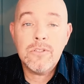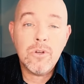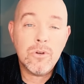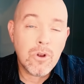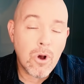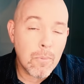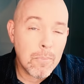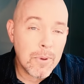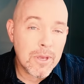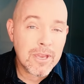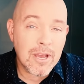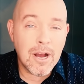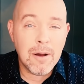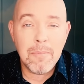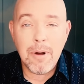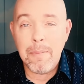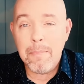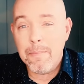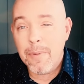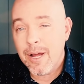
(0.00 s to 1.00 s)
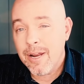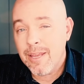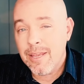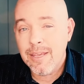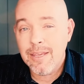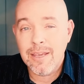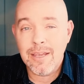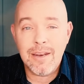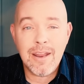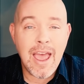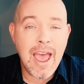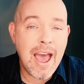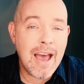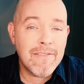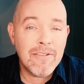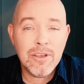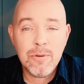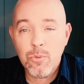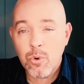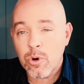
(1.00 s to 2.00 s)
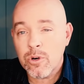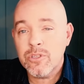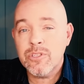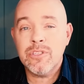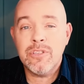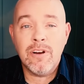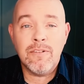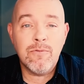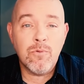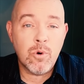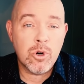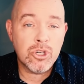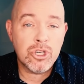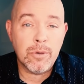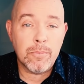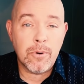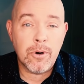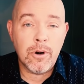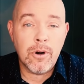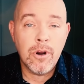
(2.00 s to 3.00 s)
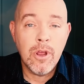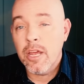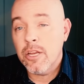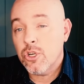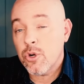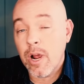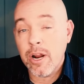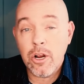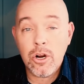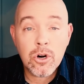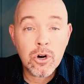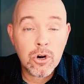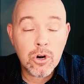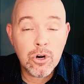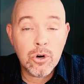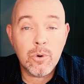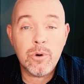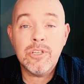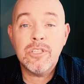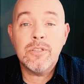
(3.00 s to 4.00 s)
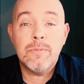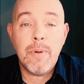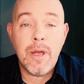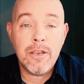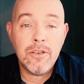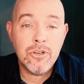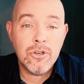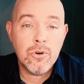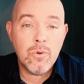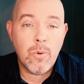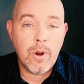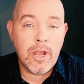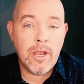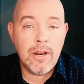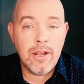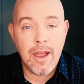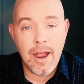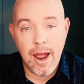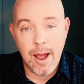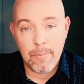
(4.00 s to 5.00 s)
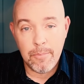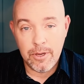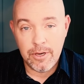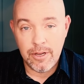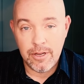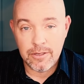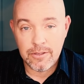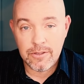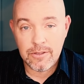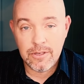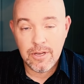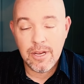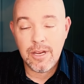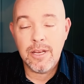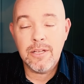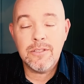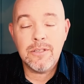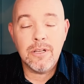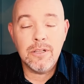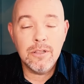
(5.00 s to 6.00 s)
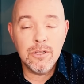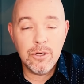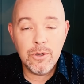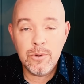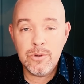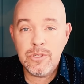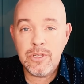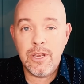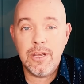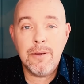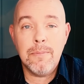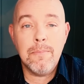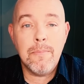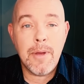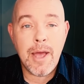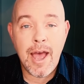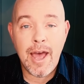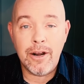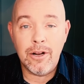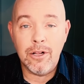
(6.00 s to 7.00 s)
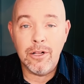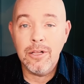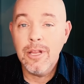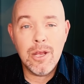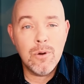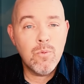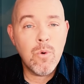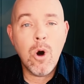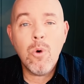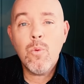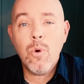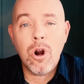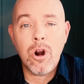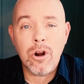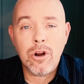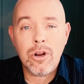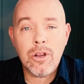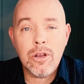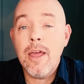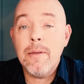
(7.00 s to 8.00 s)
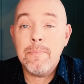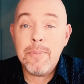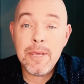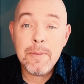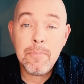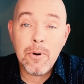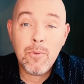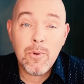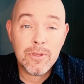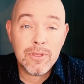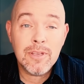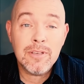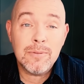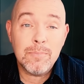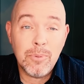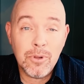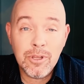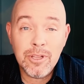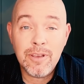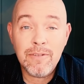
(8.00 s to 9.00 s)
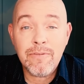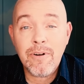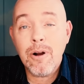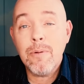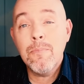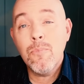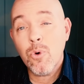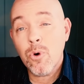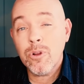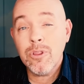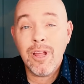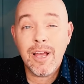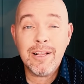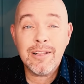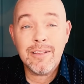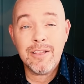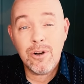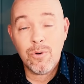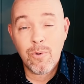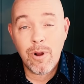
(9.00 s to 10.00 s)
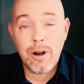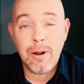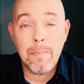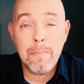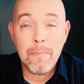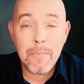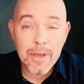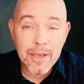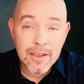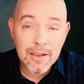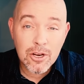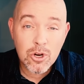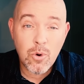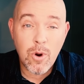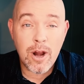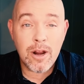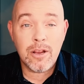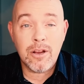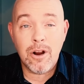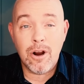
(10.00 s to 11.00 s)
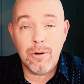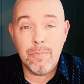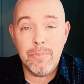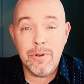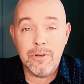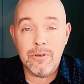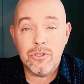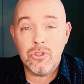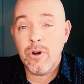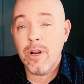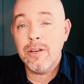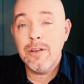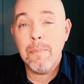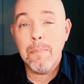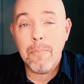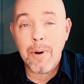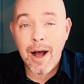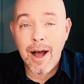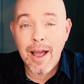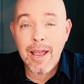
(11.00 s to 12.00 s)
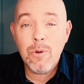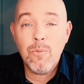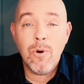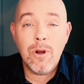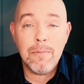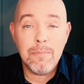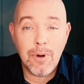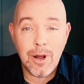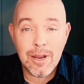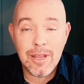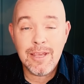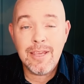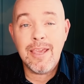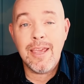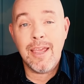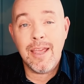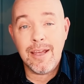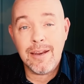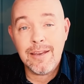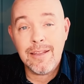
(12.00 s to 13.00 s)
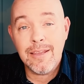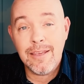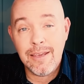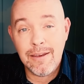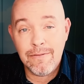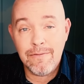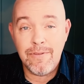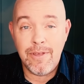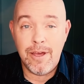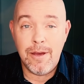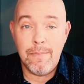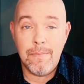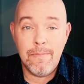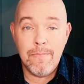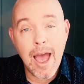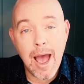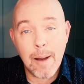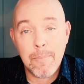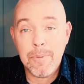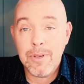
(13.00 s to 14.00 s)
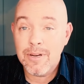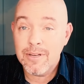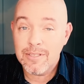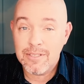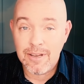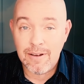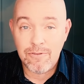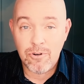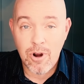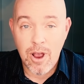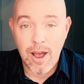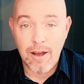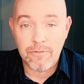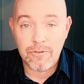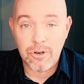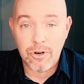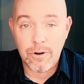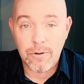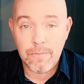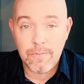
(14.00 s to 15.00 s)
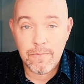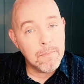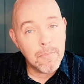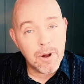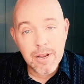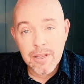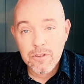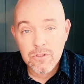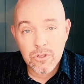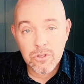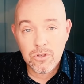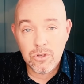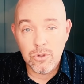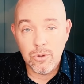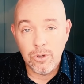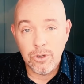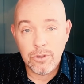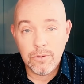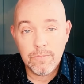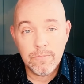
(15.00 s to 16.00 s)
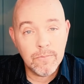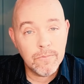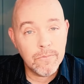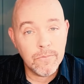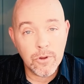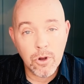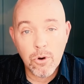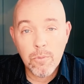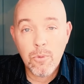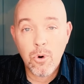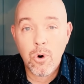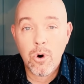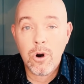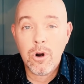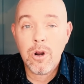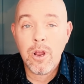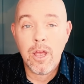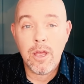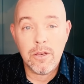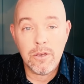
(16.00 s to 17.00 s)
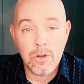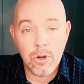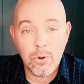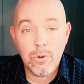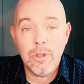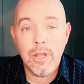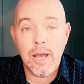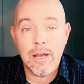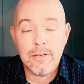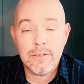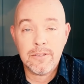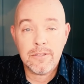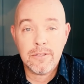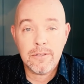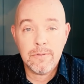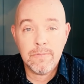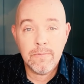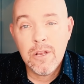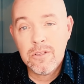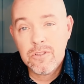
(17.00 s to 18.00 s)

So don't become a money and having more stuff worshiper and try to earn or spend your way to happiness. It's a losing battle. It won't work, and people with this belief are more likely to run up big credit card bills trying to buy what money can't give them happiness ever after. Money is a tool, no more and no less.